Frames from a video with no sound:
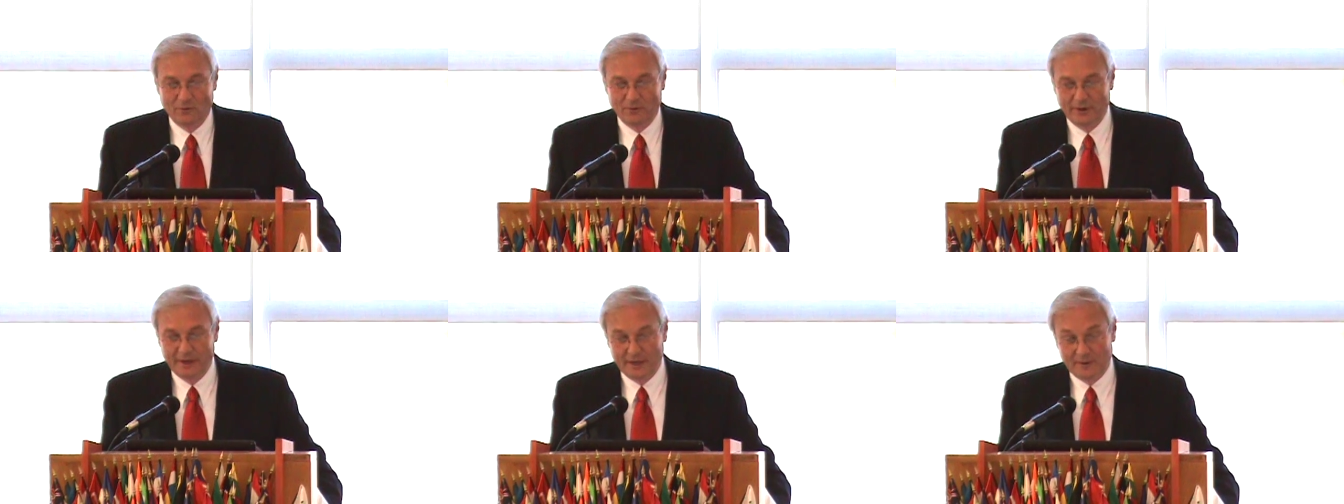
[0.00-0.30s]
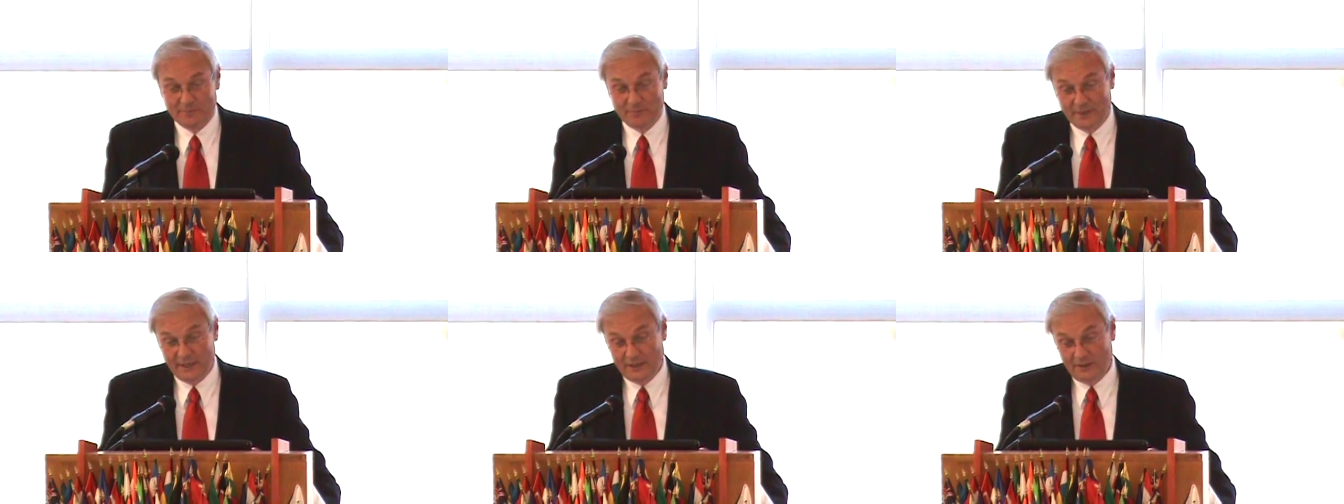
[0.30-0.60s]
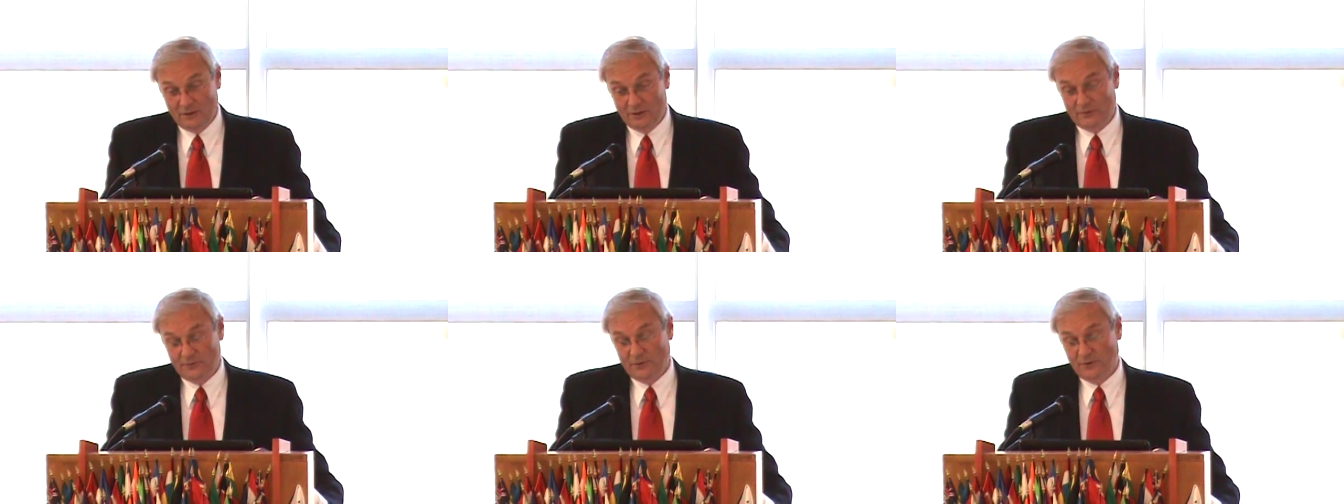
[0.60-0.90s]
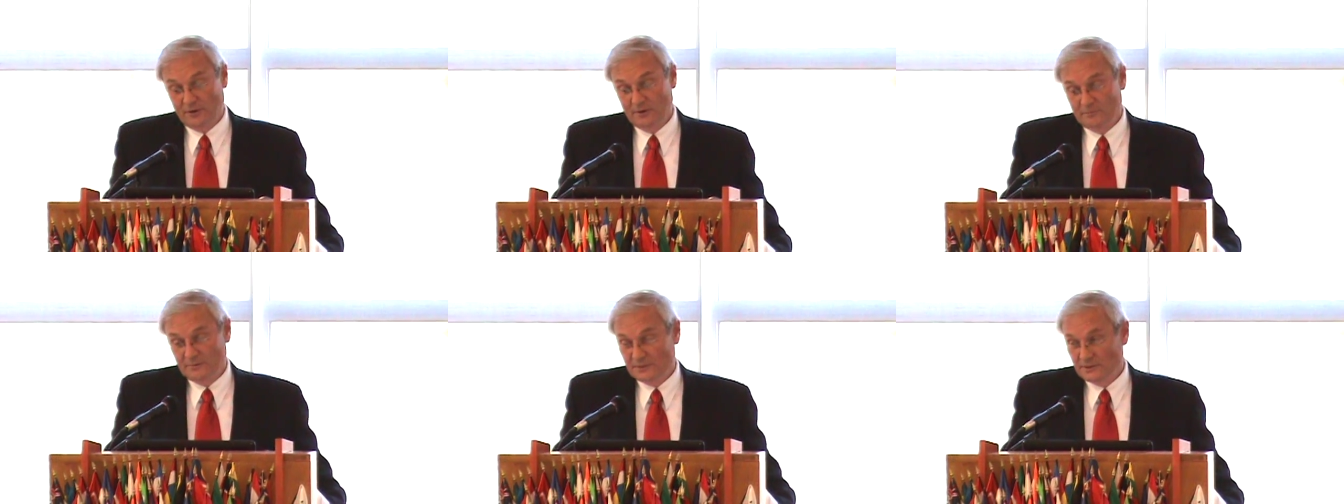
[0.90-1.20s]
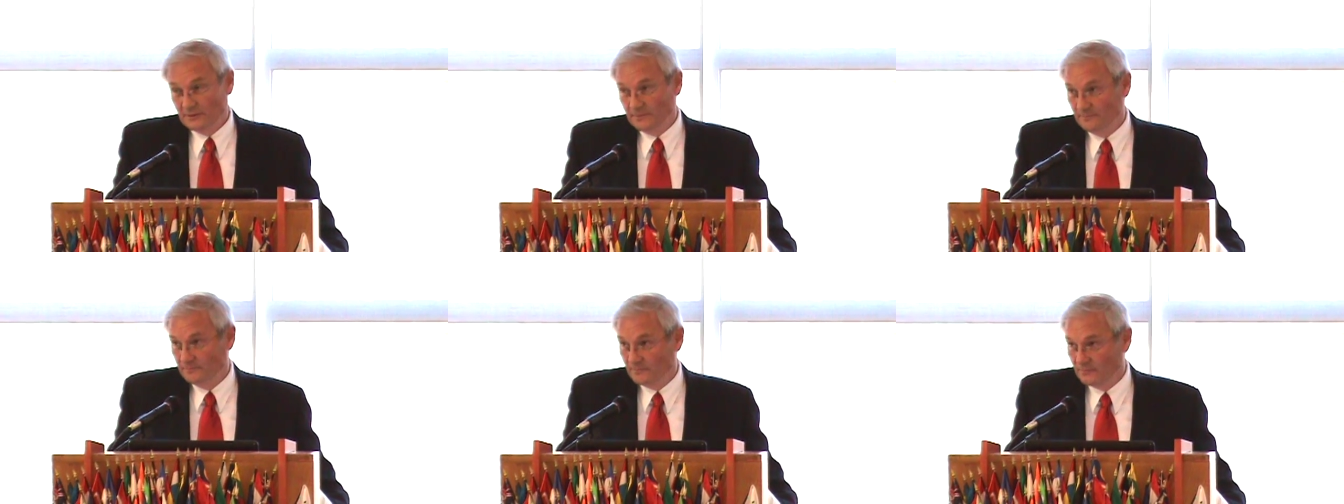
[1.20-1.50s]
we had many
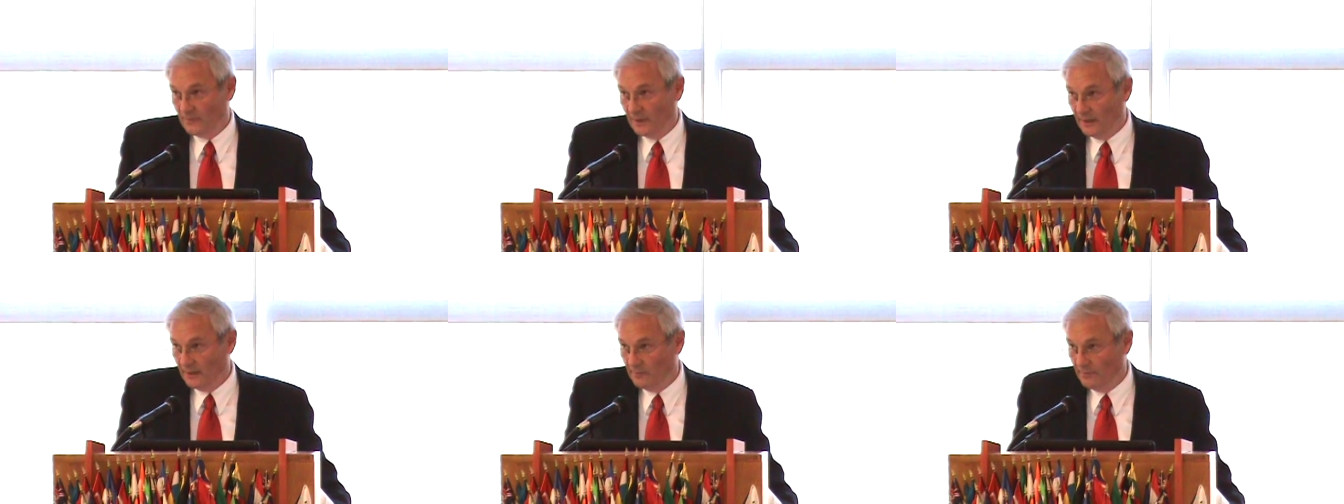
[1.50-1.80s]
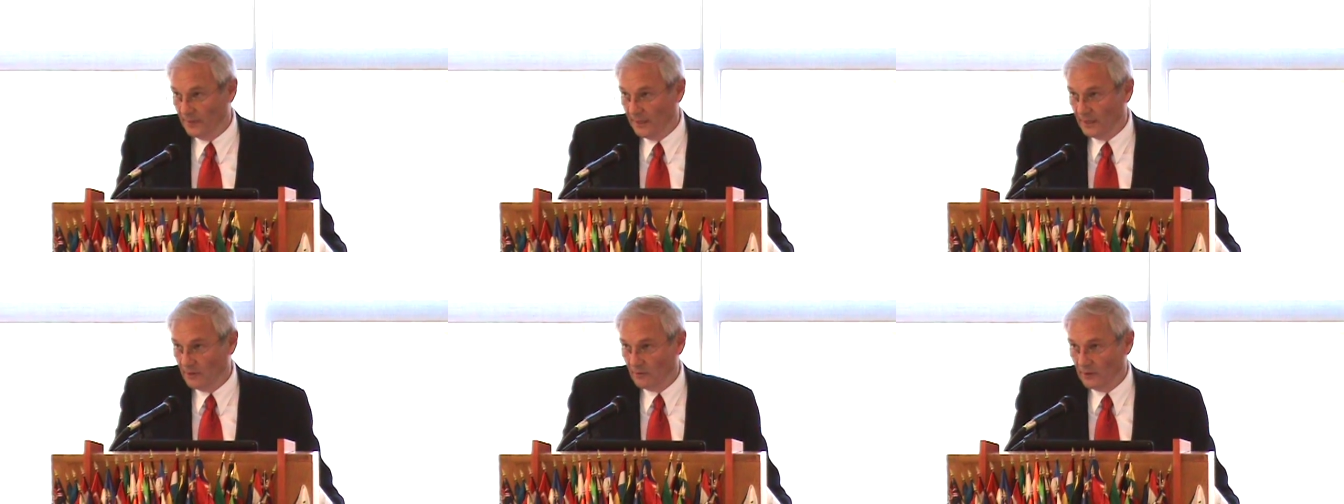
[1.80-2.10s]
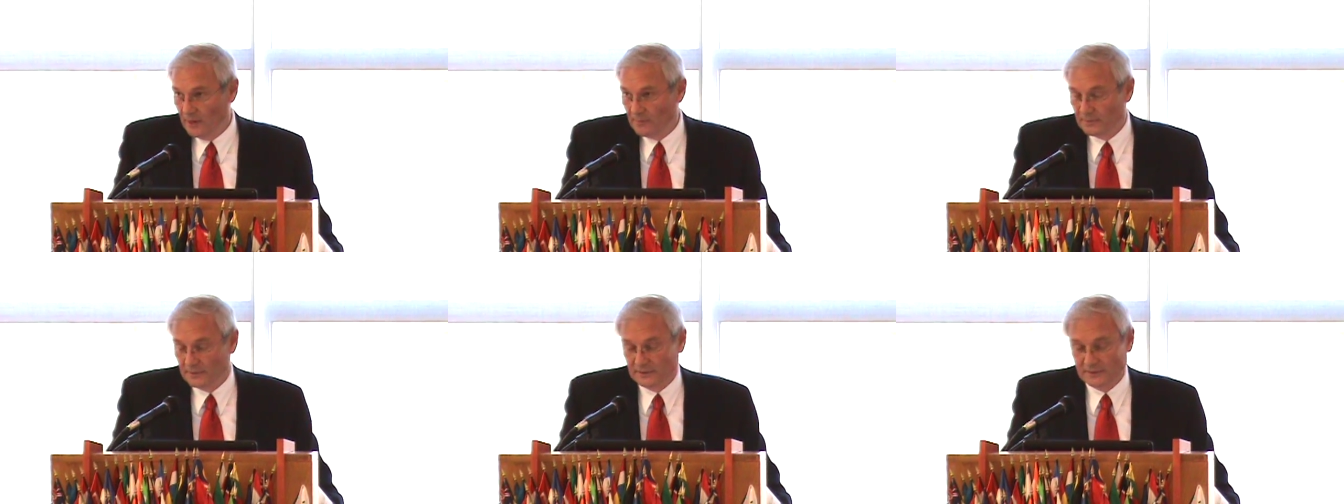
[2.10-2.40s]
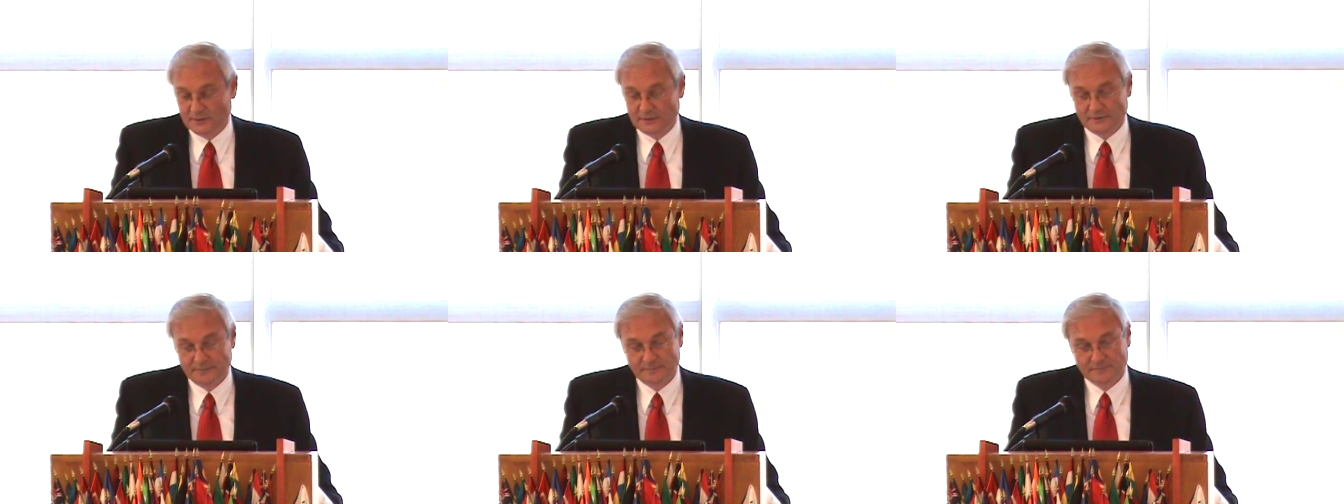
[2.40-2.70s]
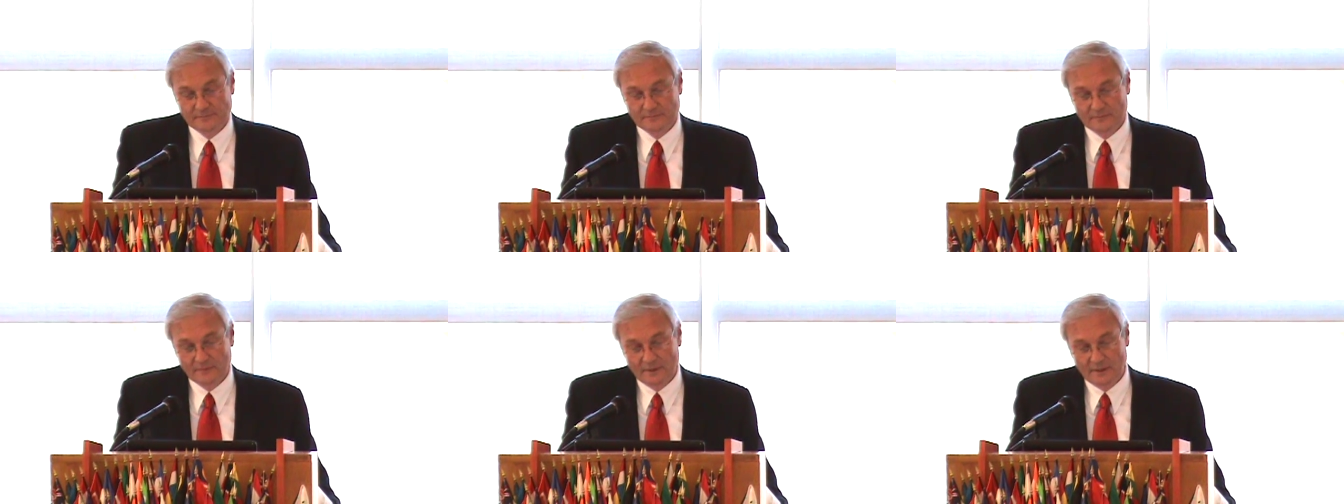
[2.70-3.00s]
uniforms and many
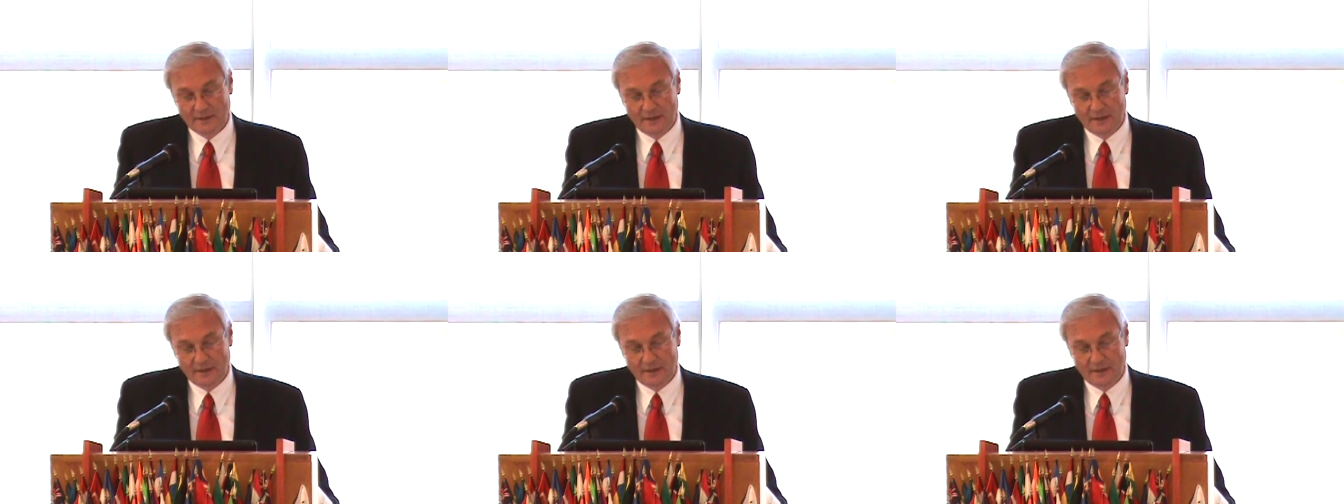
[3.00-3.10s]
weapons.